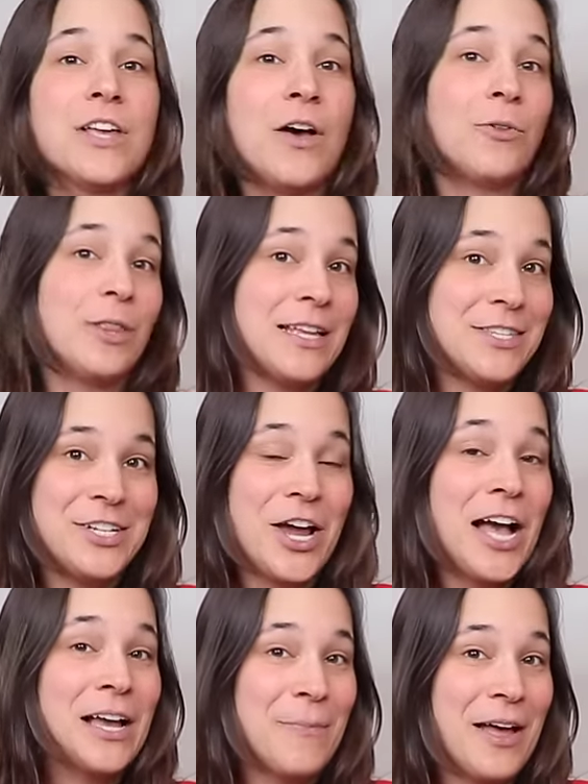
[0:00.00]
So let's
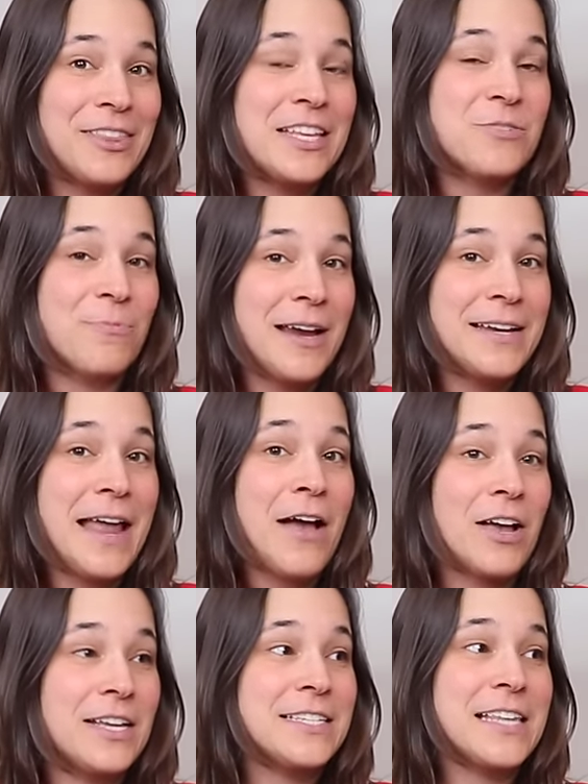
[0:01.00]
talk about this right
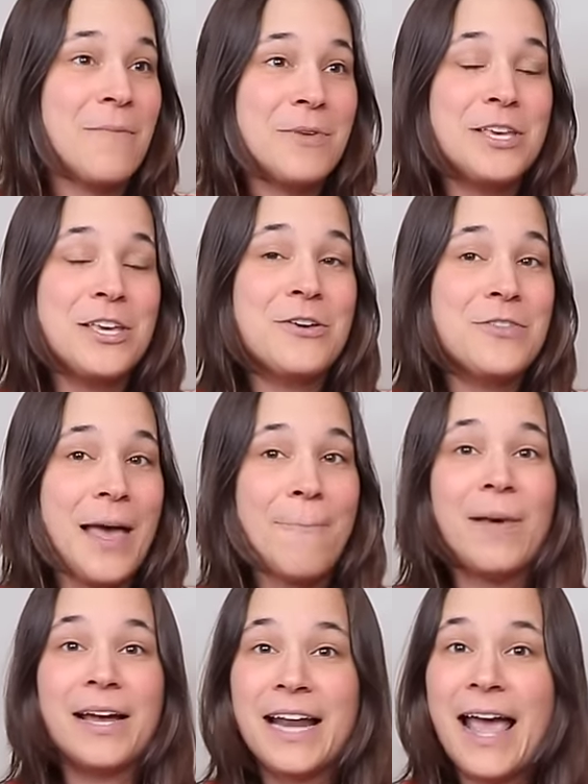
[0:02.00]
now, because some of you,
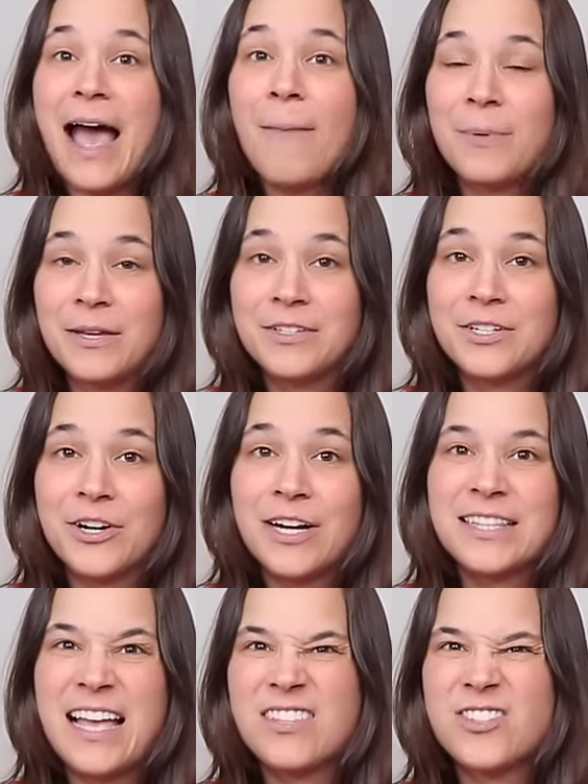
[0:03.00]
that might have happened, all
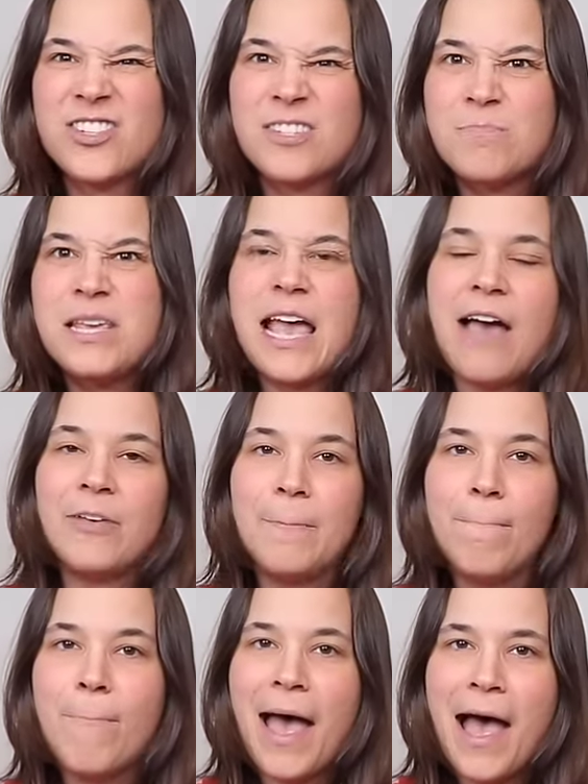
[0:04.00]
right? That's just me
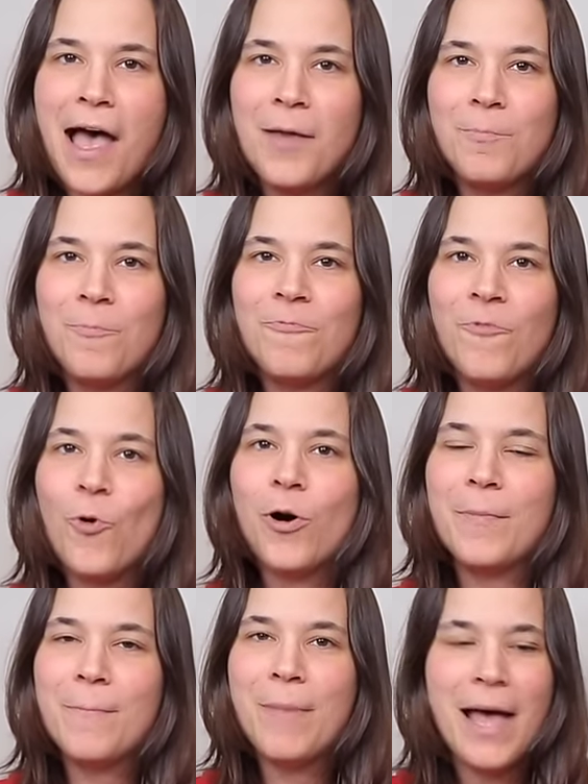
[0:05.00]
having bad
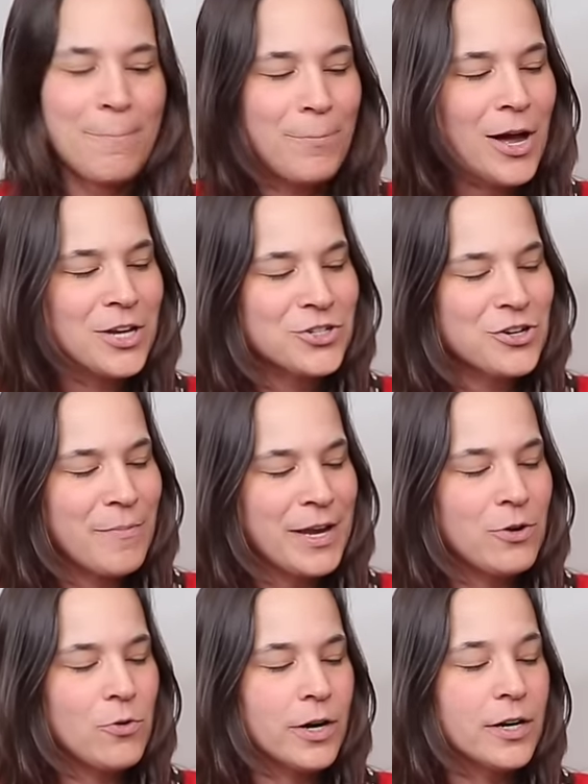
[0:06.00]
form and bad posture on
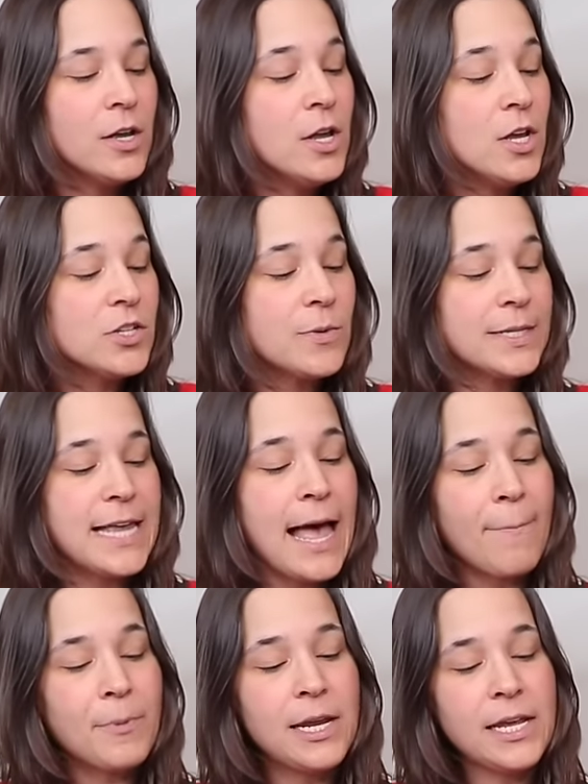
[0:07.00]
my chord. So what's
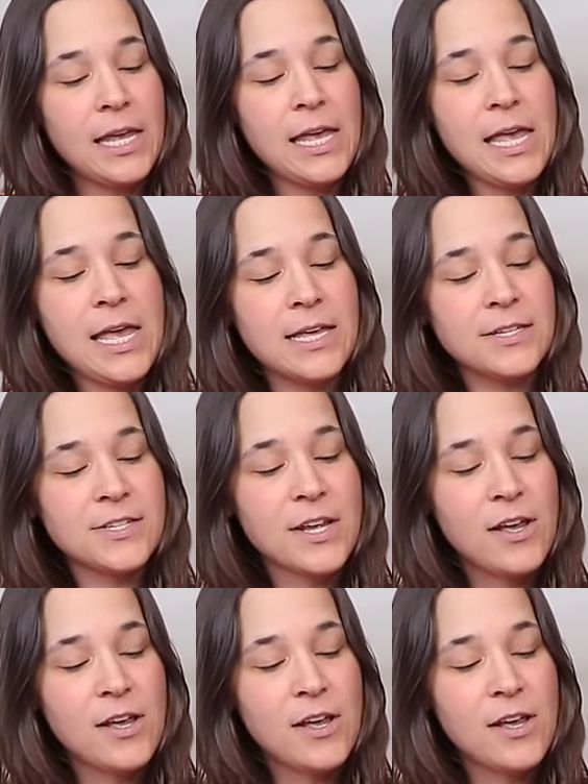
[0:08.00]
happening is